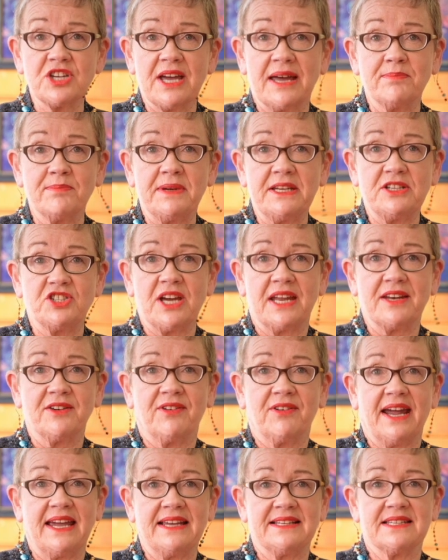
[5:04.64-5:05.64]
and be
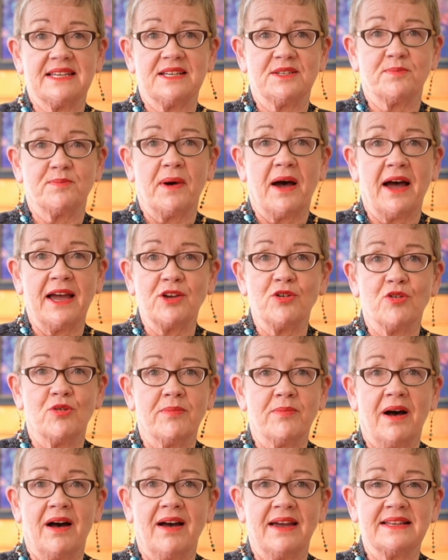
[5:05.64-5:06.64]
generated by your
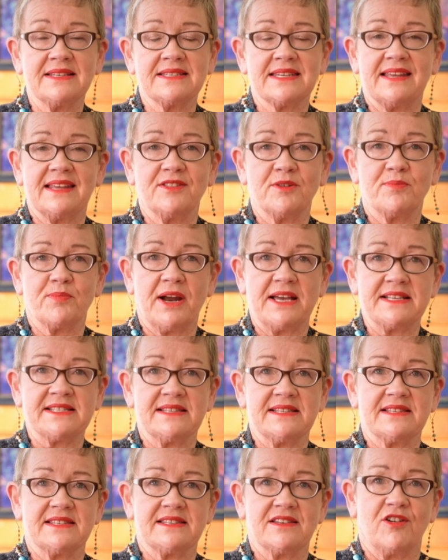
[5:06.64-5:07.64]
mind in the
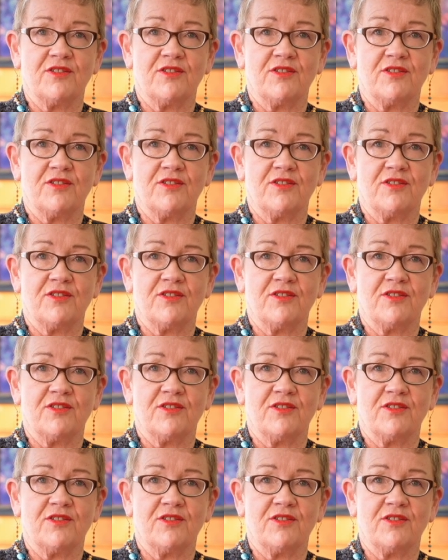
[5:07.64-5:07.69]
presence